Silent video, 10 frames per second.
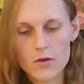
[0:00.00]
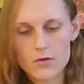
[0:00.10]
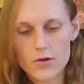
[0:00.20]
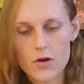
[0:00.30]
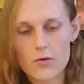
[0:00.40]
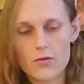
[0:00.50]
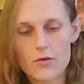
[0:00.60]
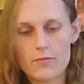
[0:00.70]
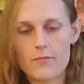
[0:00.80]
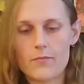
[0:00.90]
So,
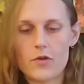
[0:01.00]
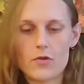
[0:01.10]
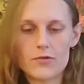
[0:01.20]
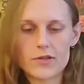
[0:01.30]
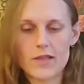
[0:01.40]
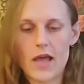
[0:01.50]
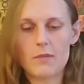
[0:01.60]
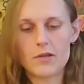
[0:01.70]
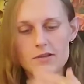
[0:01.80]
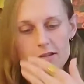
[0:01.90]
using the
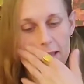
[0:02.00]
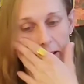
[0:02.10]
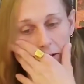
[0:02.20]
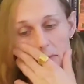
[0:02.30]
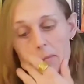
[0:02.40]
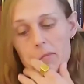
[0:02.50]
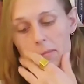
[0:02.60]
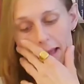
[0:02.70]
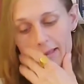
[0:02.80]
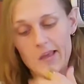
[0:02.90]
Hemi-Sync
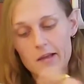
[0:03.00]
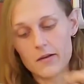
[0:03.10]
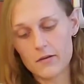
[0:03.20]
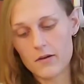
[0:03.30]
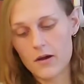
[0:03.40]
method,